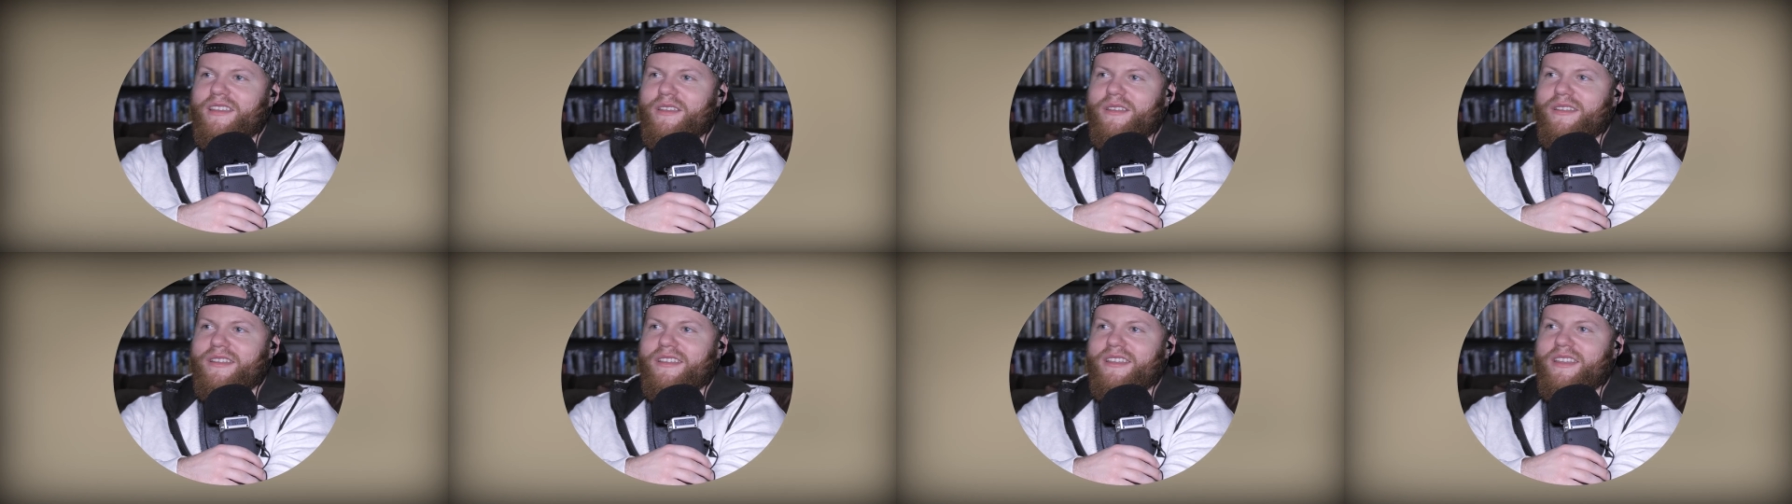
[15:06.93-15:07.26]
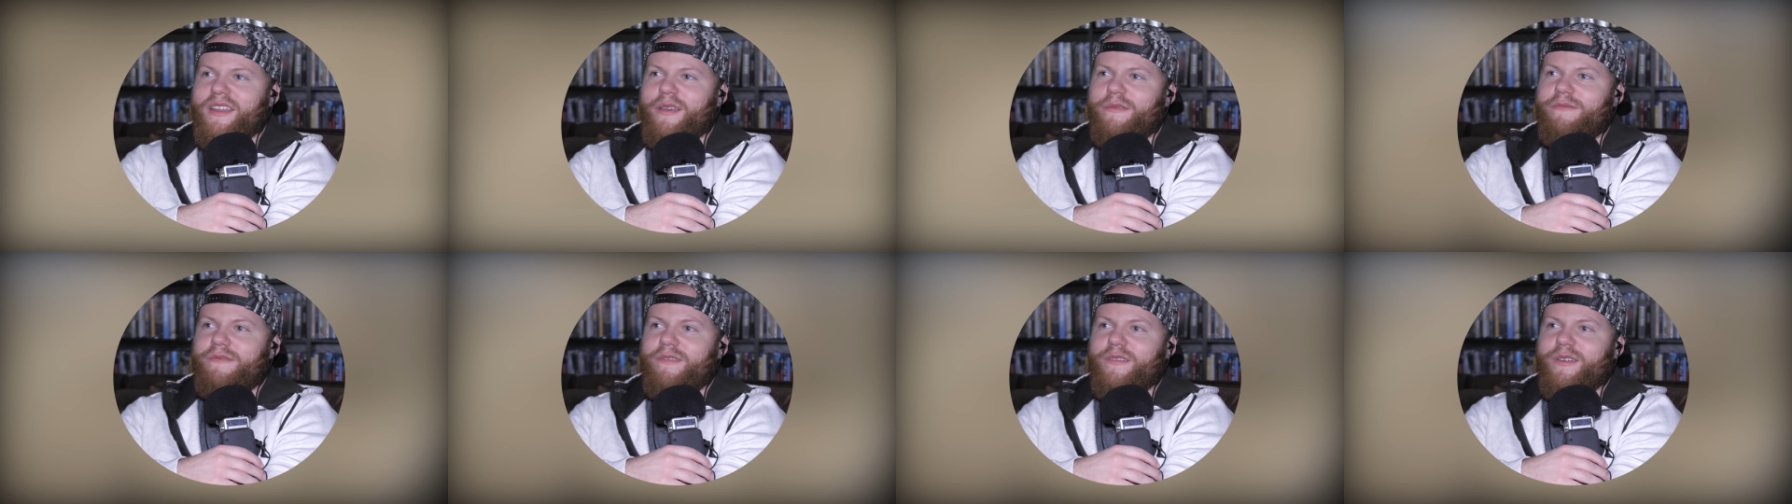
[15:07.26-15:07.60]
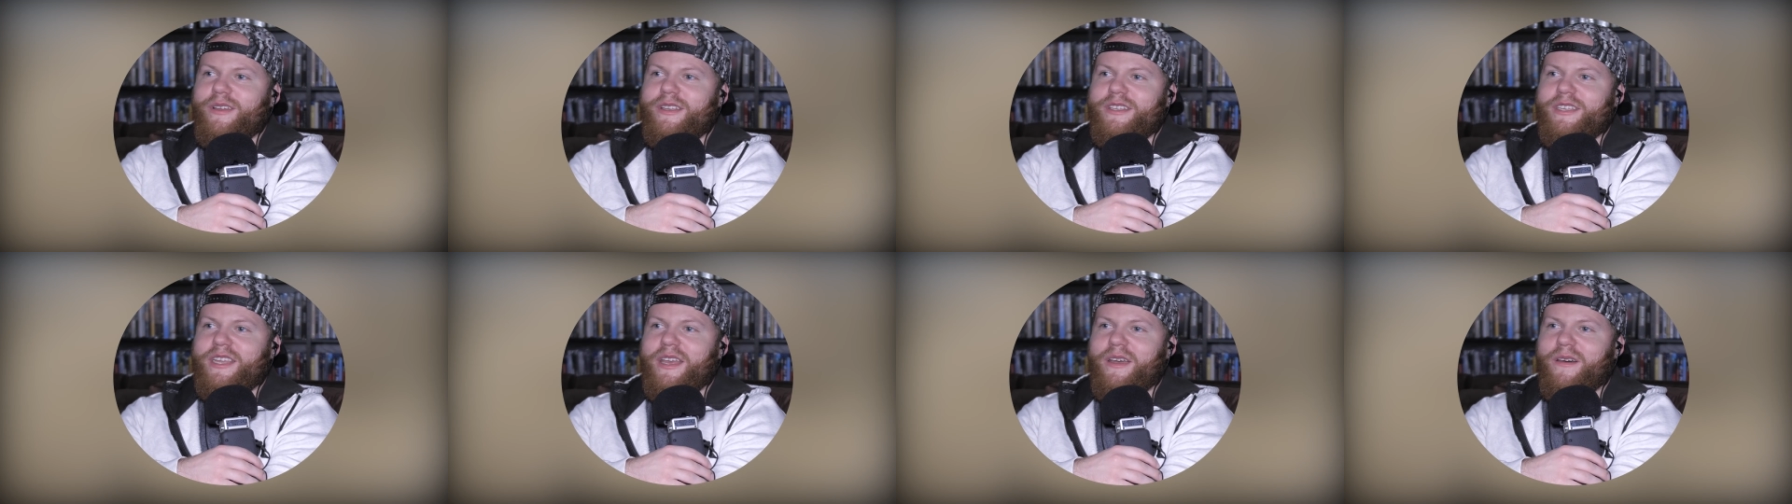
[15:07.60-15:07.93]
You can
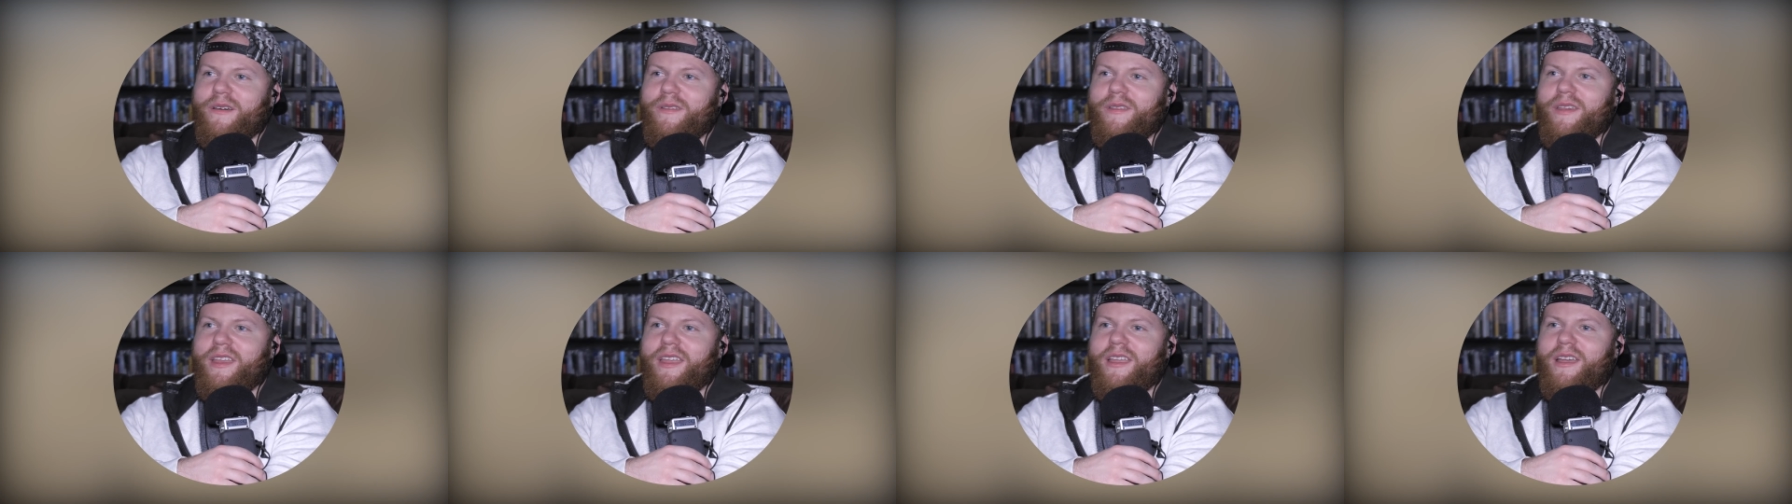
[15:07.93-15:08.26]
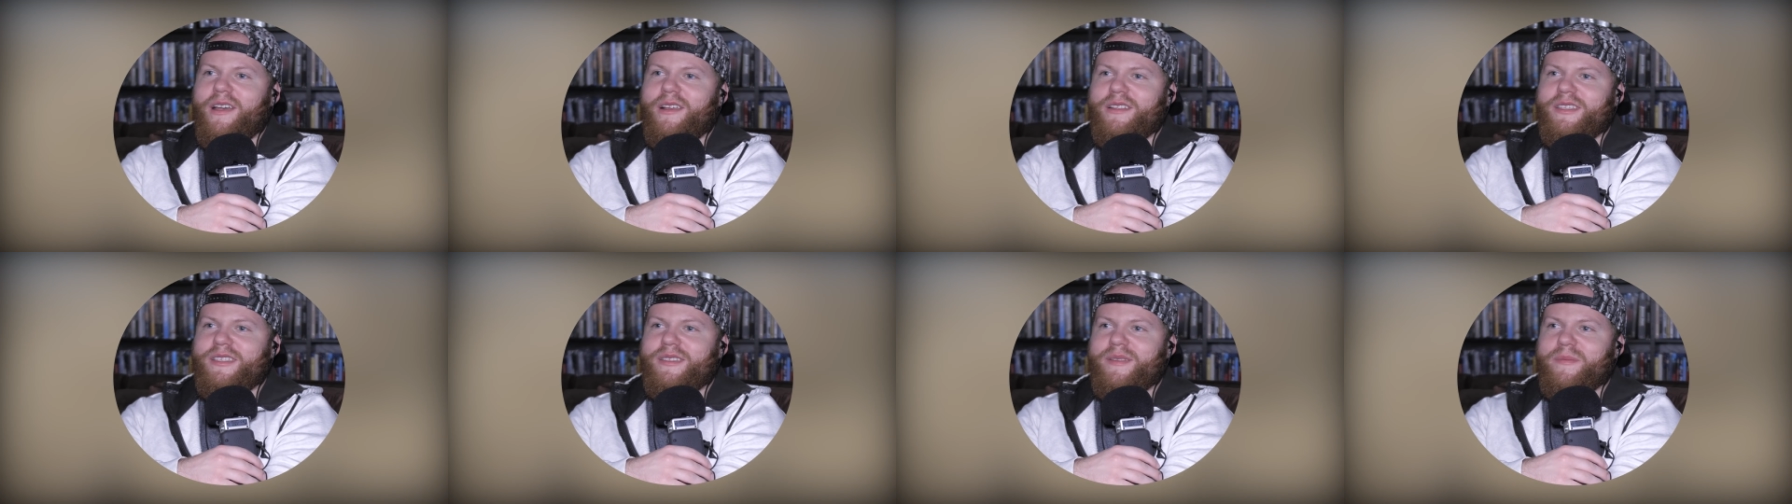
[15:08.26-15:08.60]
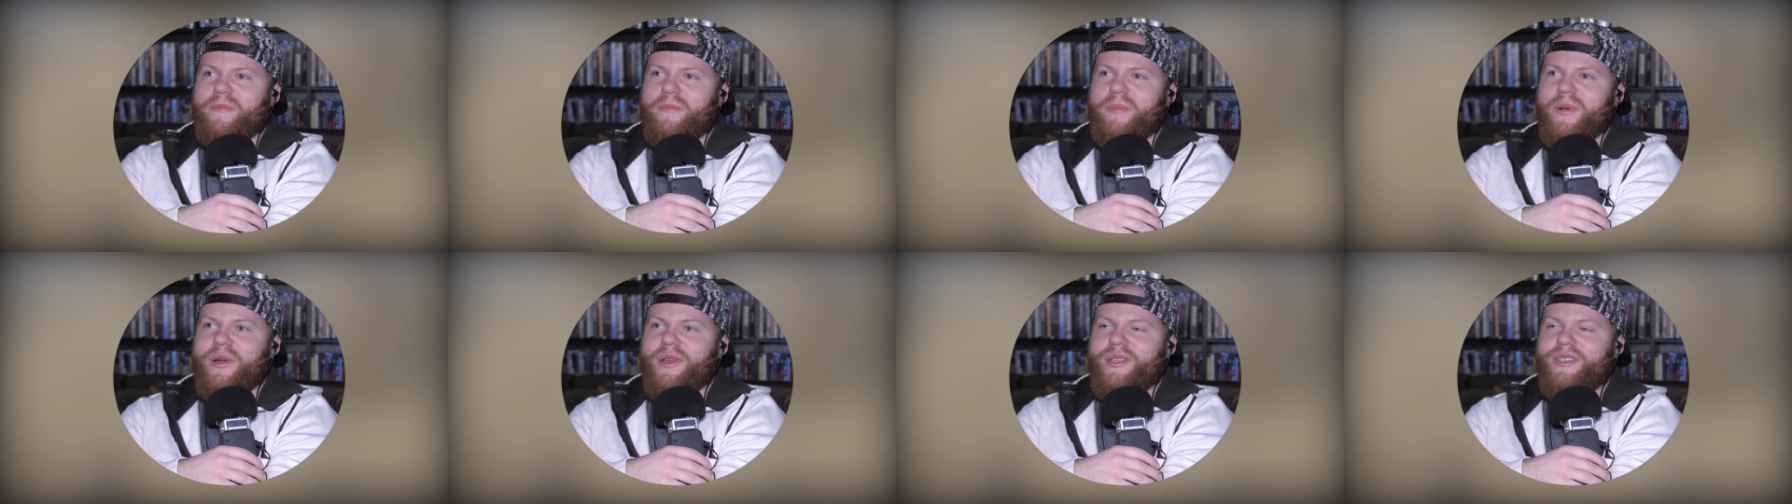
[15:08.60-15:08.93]
definitely tell they got
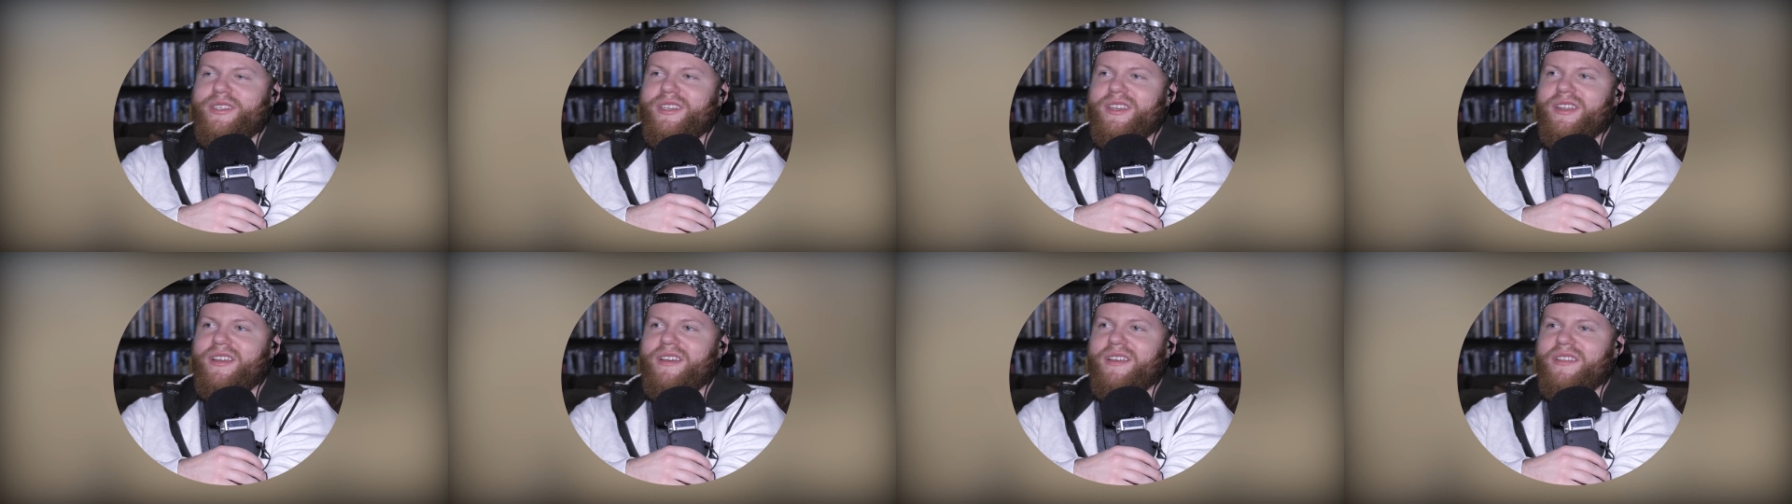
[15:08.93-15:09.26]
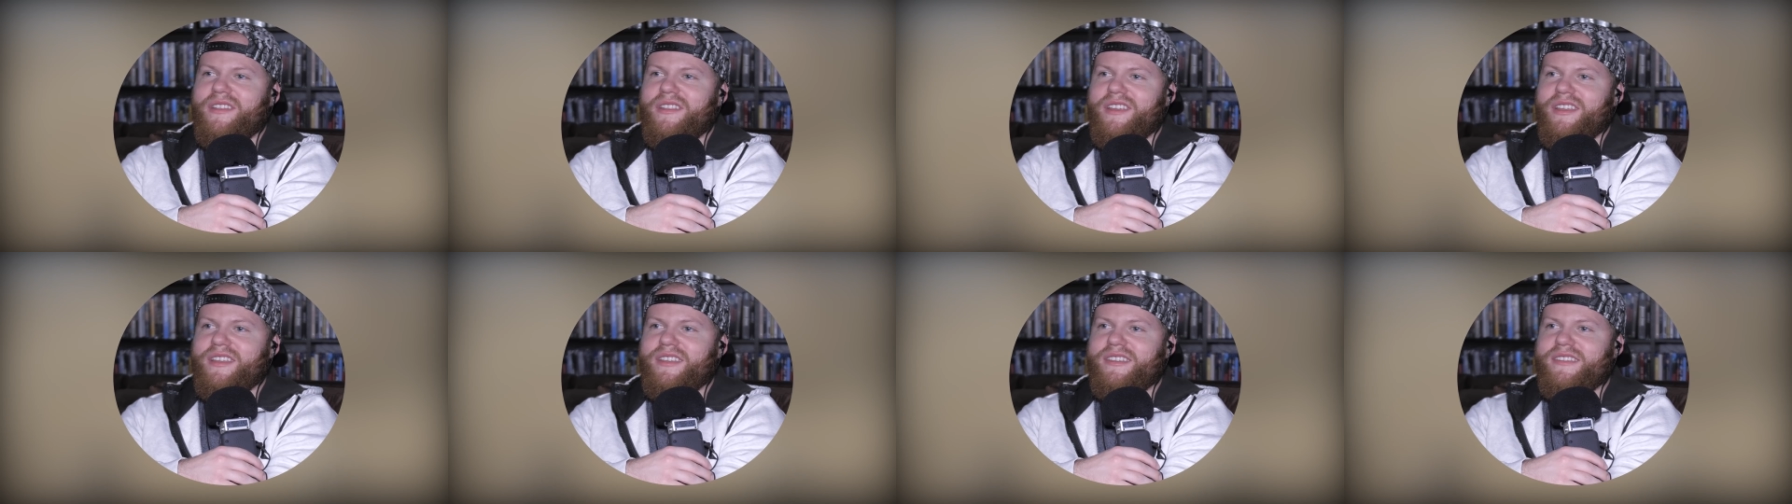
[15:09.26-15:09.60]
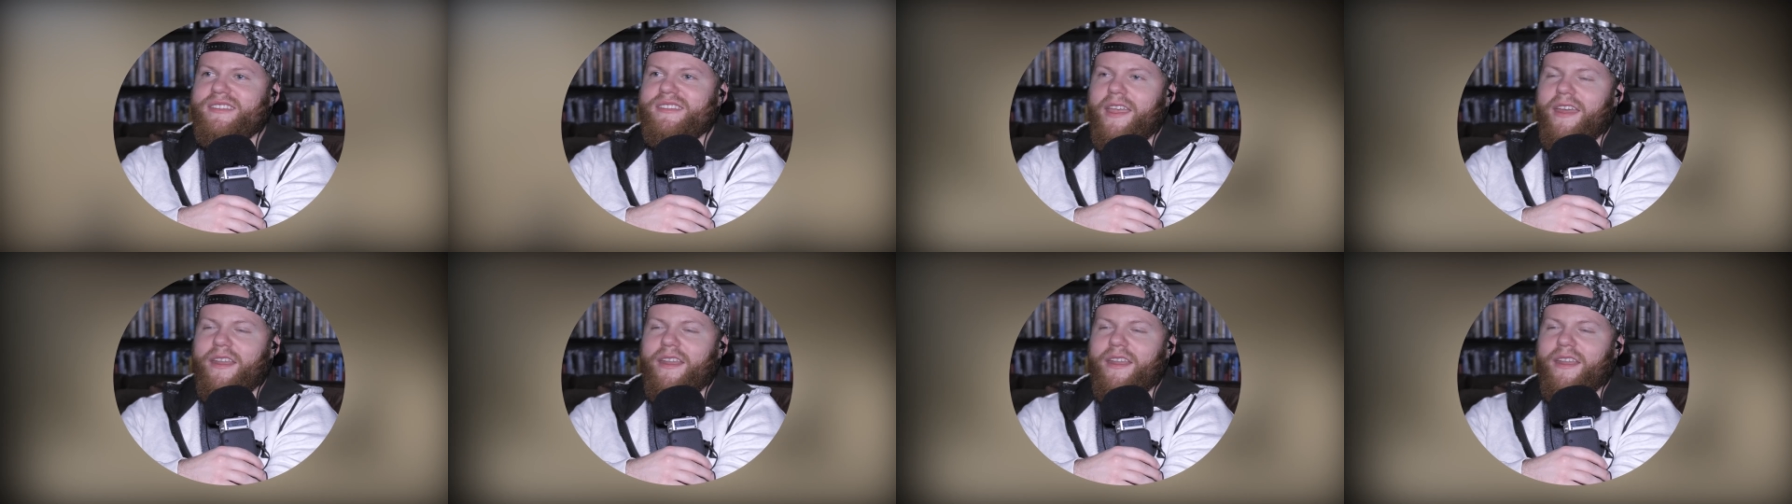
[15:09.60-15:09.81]
some budget on this,